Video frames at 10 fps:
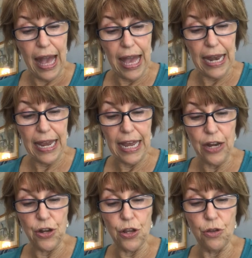And
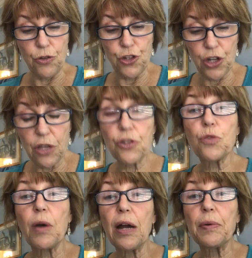he knew
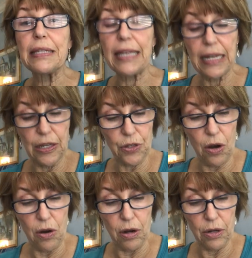just what was in his
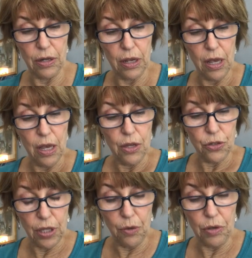heart.
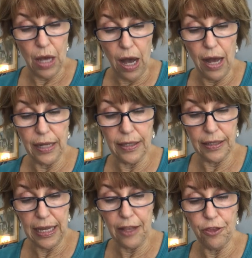So God
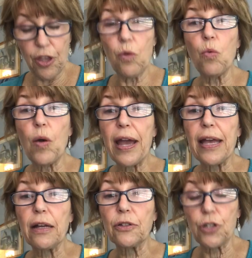sent the
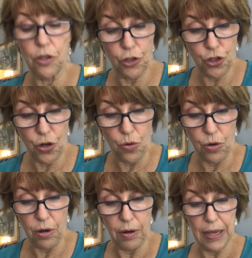whale to the
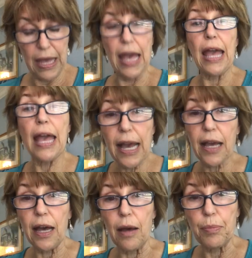shore.
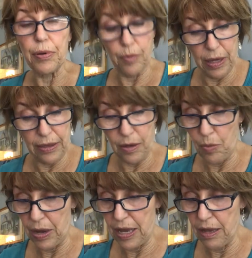Hiccup went the
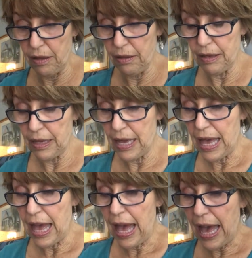whale.
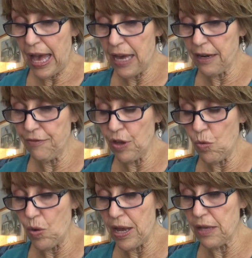Out of
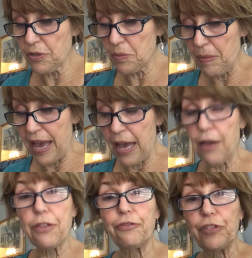the whale's
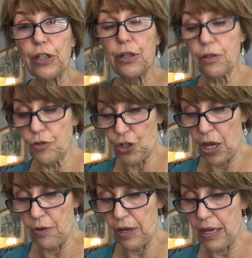mouth flew
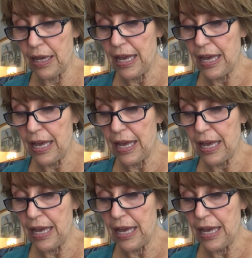Jonah.